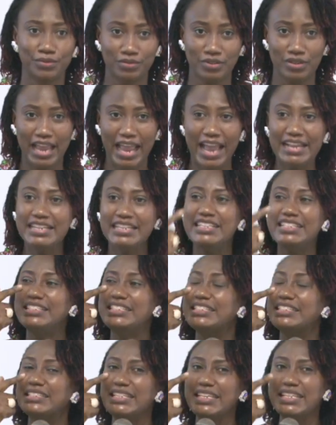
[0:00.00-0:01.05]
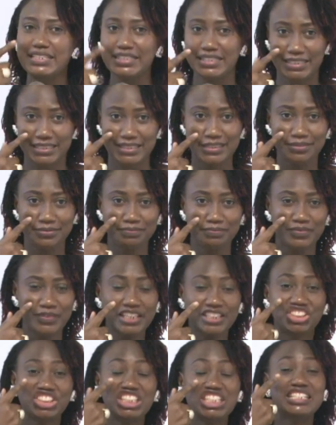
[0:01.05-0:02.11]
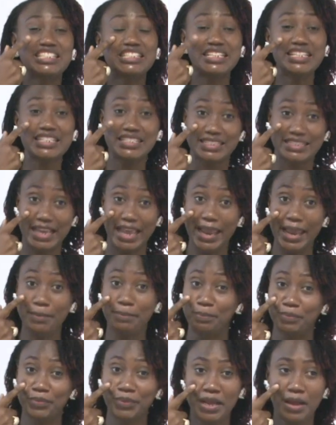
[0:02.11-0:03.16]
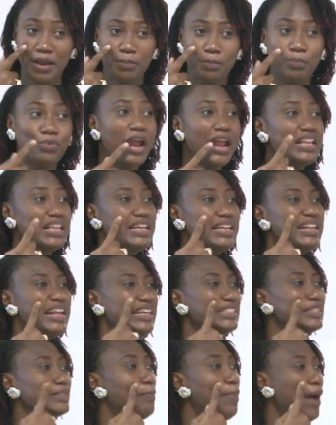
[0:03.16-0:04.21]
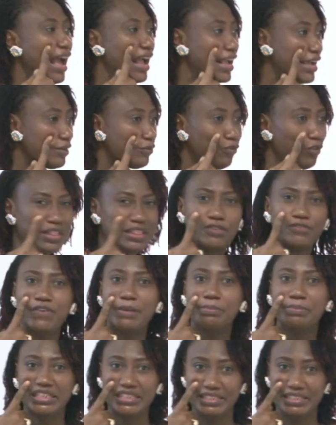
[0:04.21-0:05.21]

And she sees him breaking his back for the family.